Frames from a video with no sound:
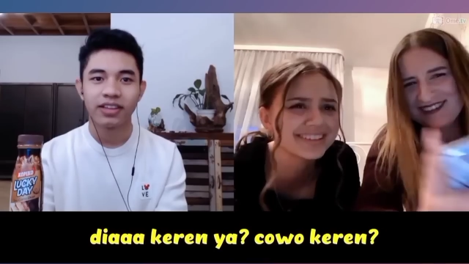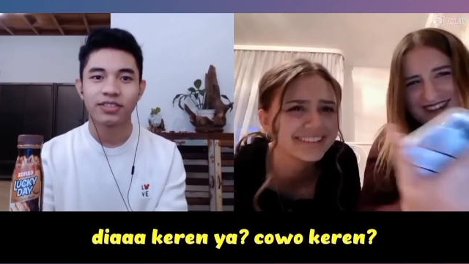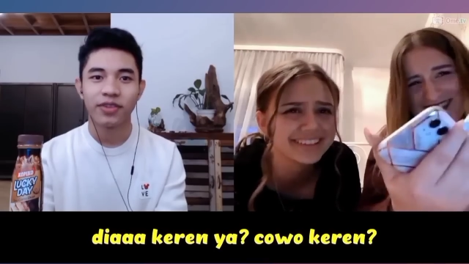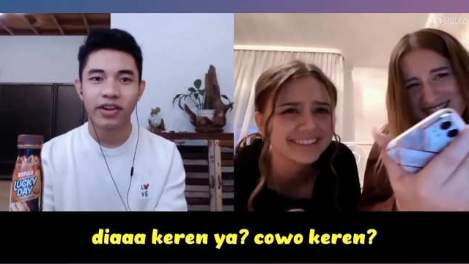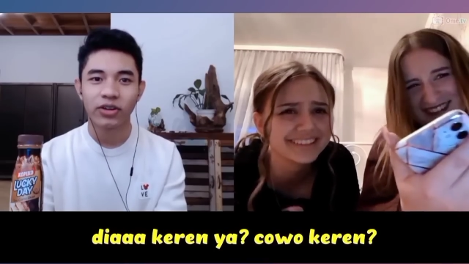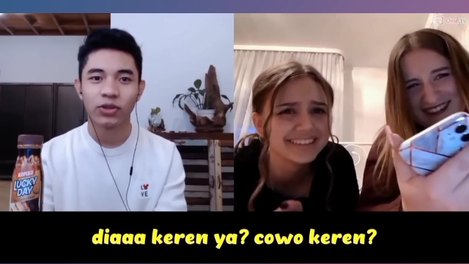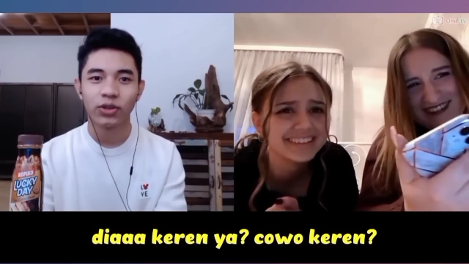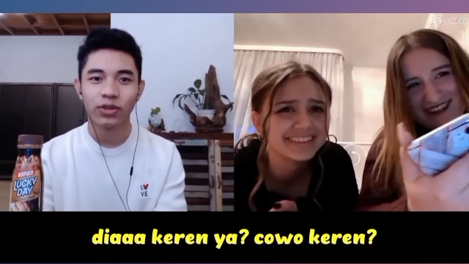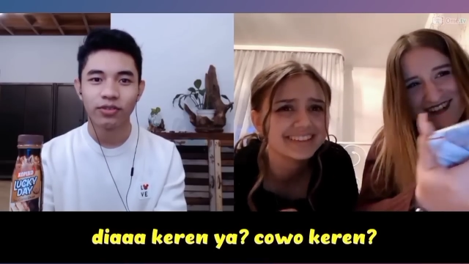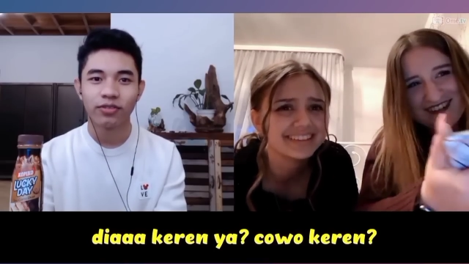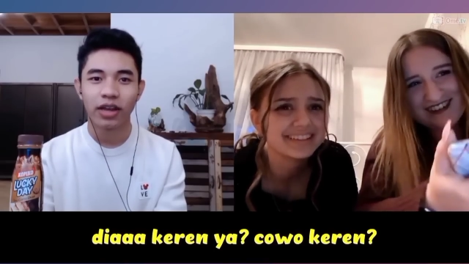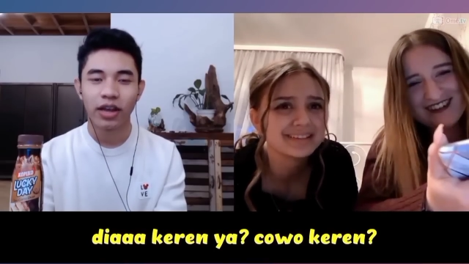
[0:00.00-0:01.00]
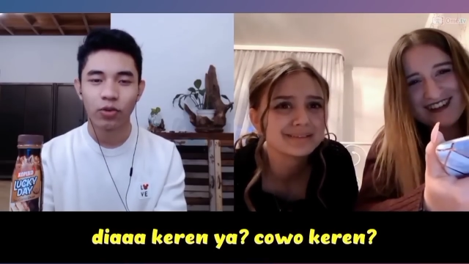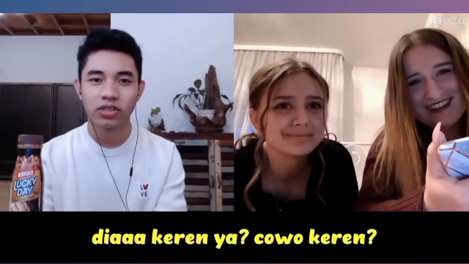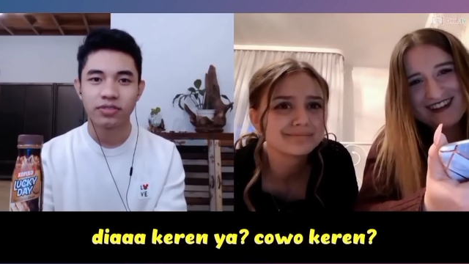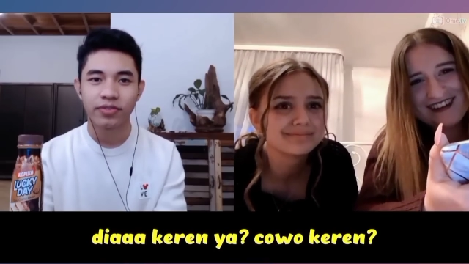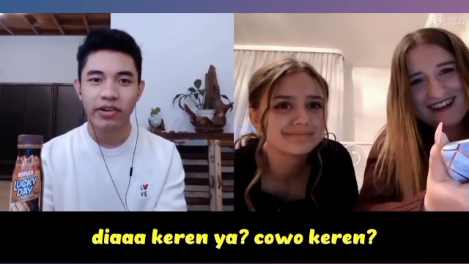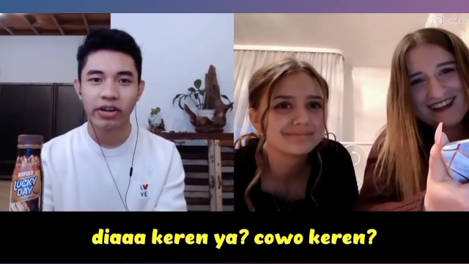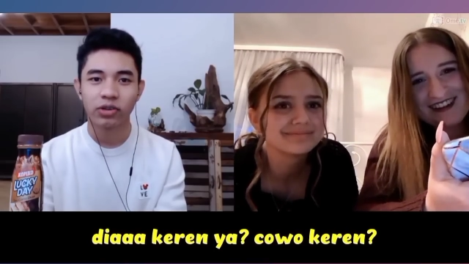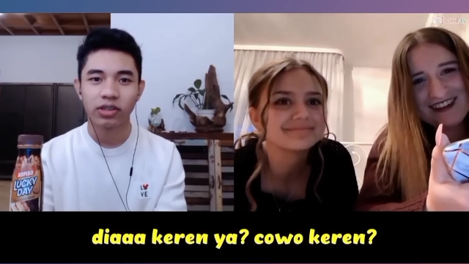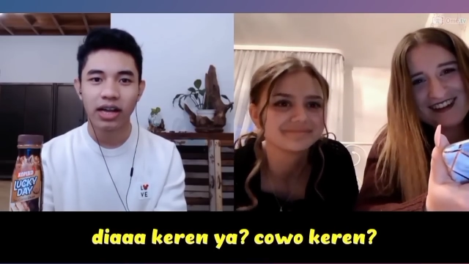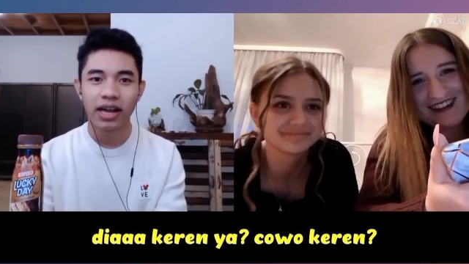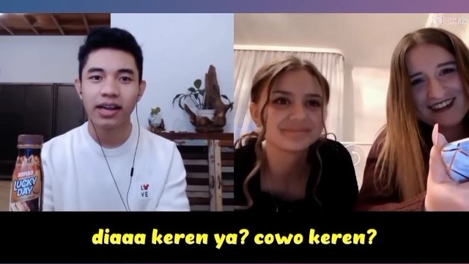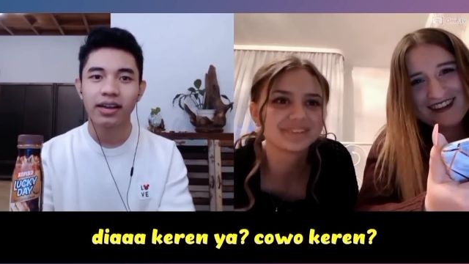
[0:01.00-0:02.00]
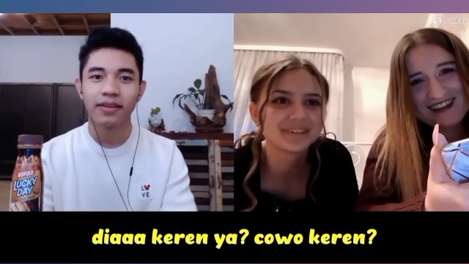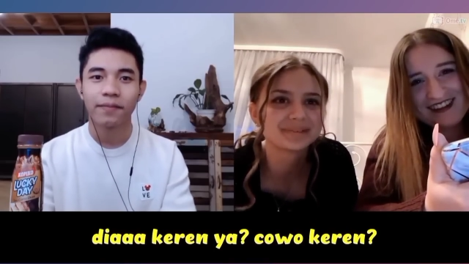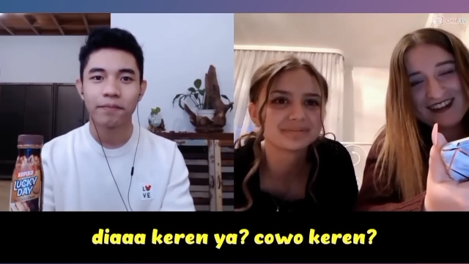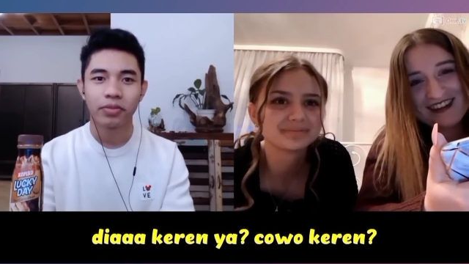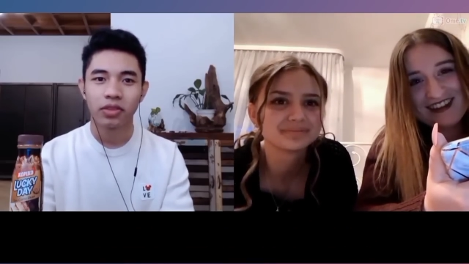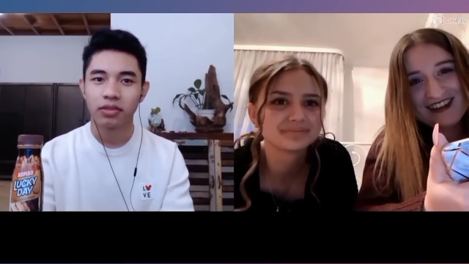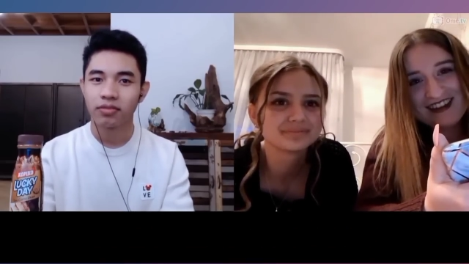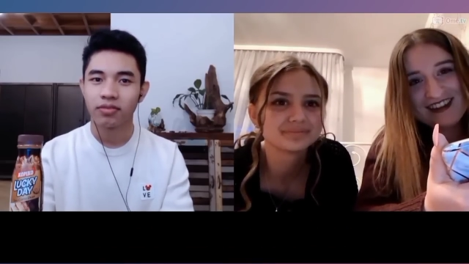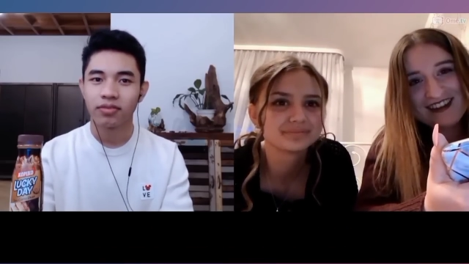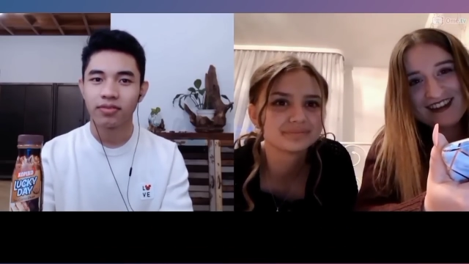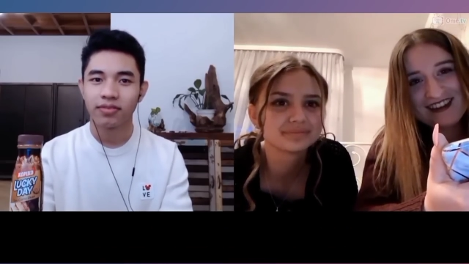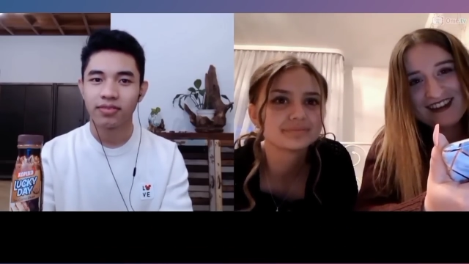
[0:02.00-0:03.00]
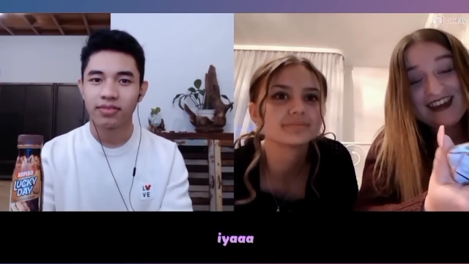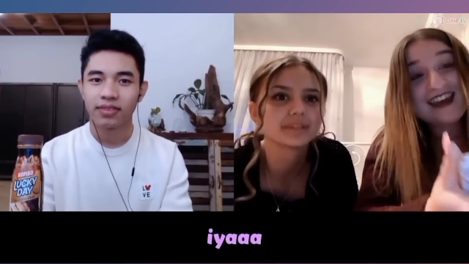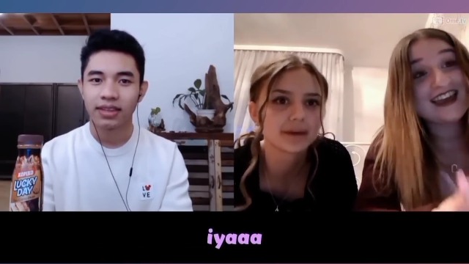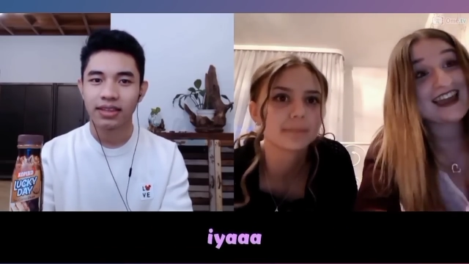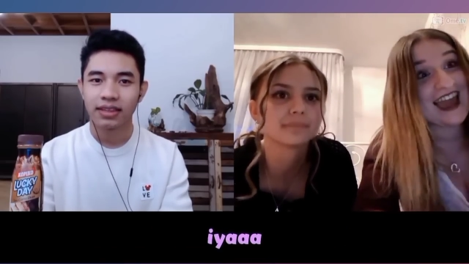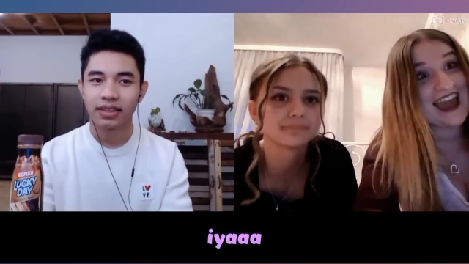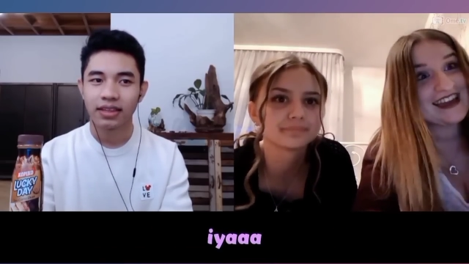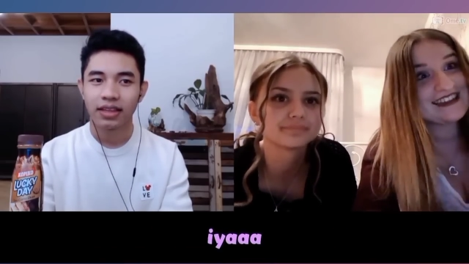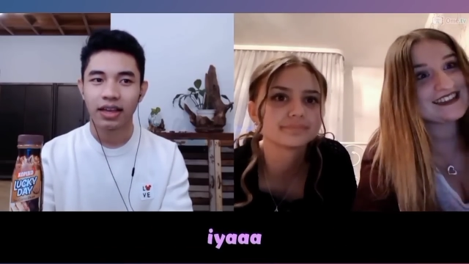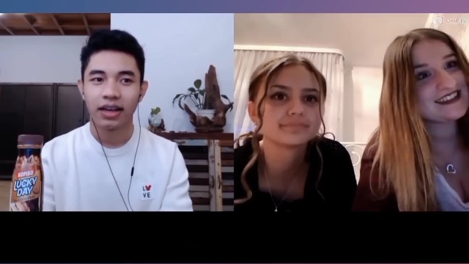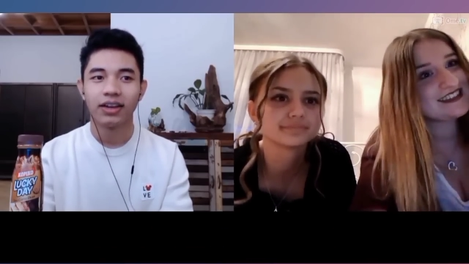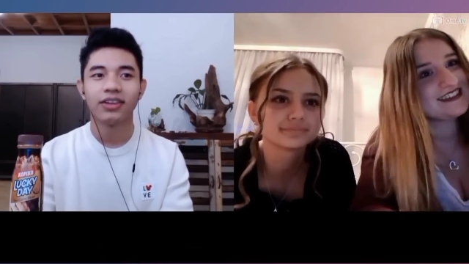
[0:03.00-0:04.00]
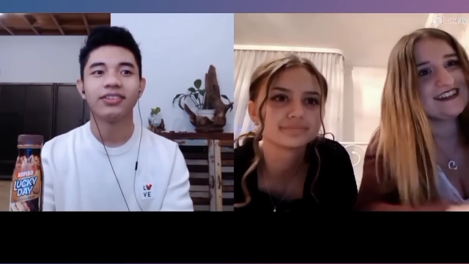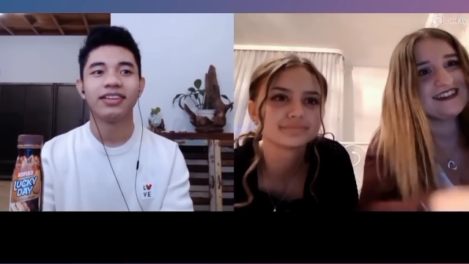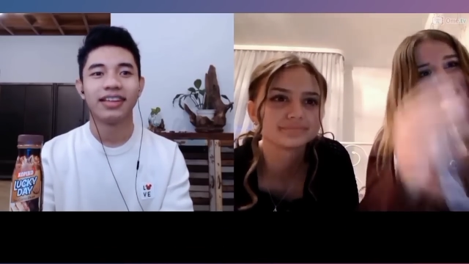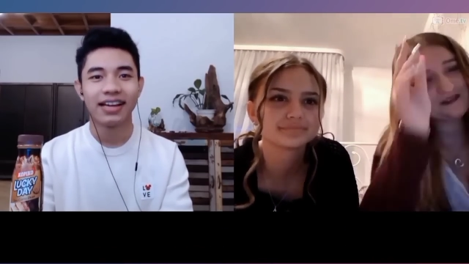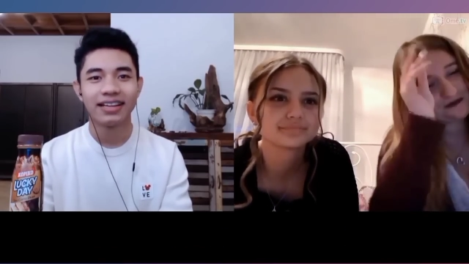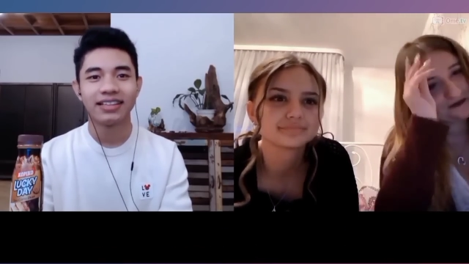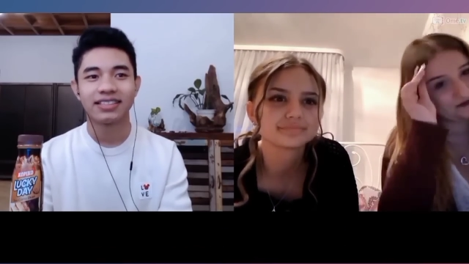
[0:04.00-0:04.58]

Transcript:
Speaker 1: very cool. He was a very cool guy. Yes. Oh, nice,